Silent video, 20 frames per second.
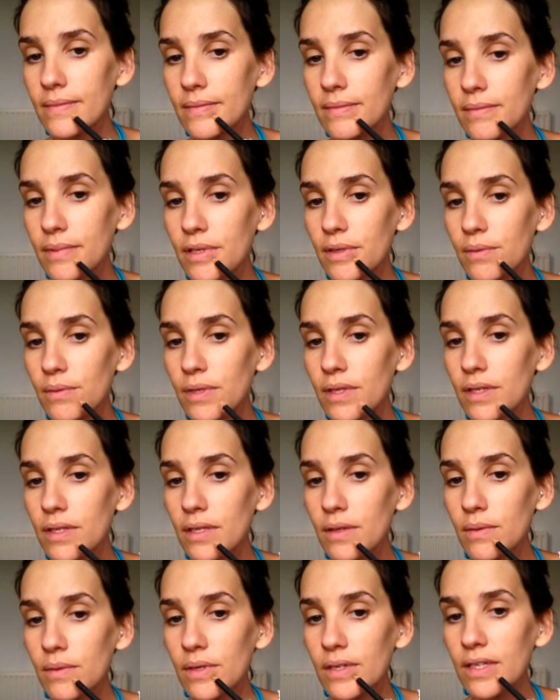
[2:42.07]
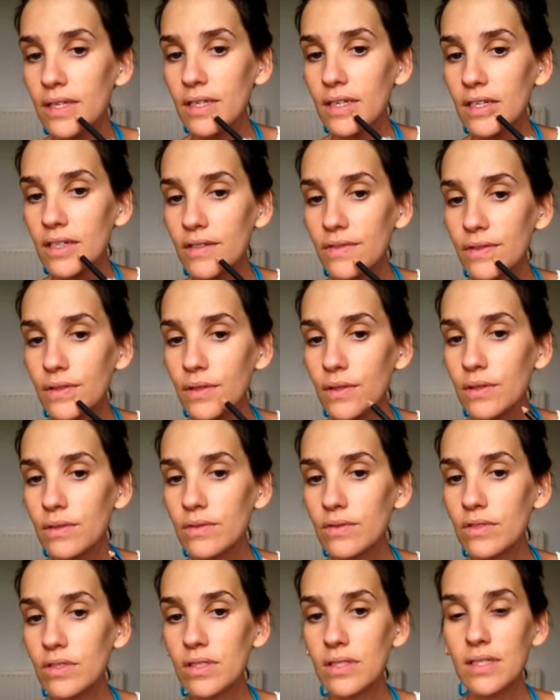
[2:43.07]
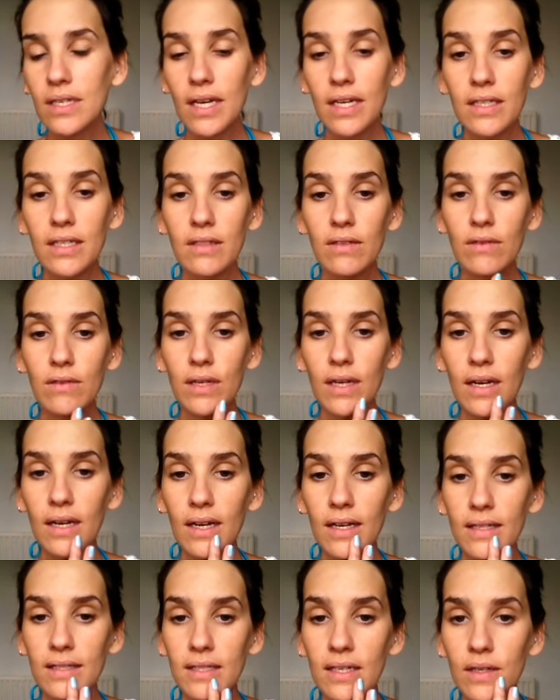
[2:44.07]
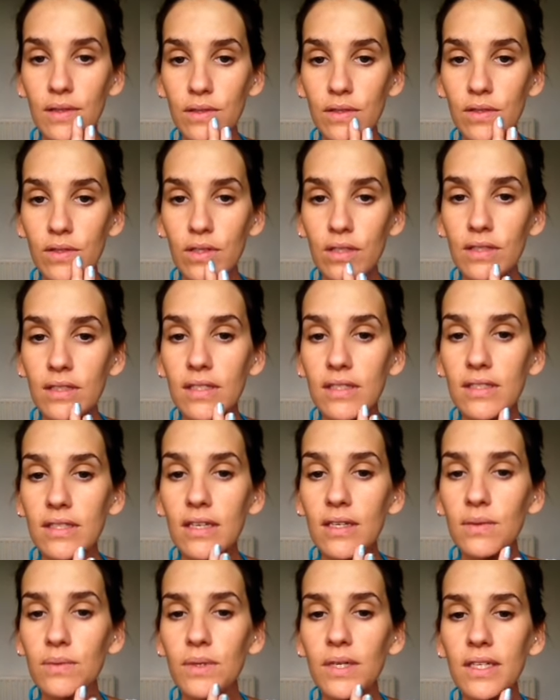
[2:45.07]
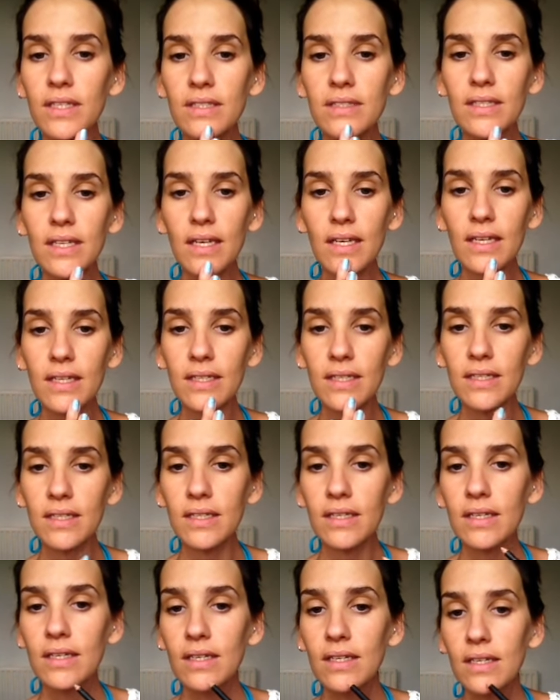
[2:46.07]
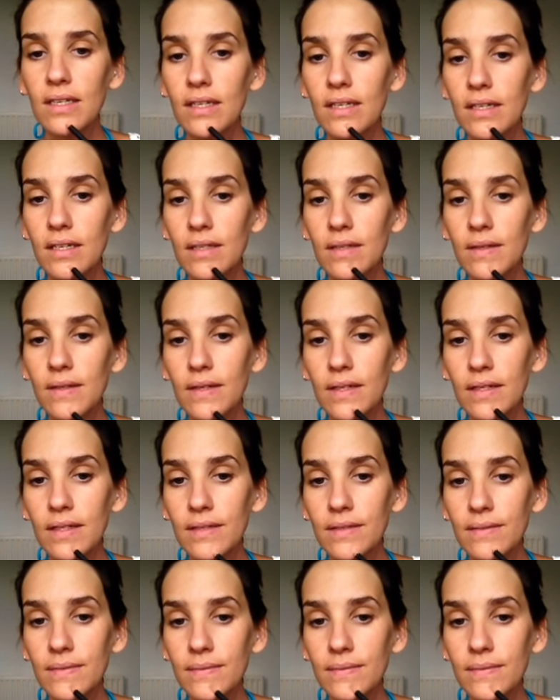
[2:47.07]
Be really careful. I didn't realize how strong the sun was, and well,